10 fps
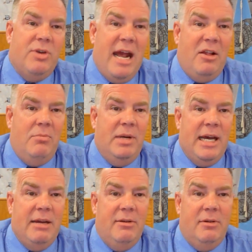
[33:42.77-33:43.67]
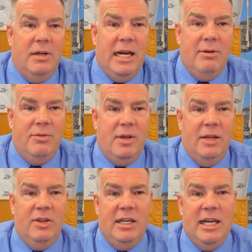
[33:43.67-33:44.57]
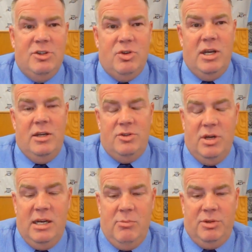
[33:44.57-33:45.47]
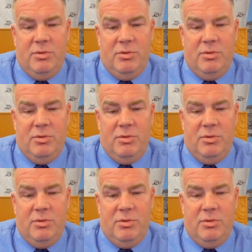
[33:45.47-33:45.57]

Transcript: Allen, but I think I treat him with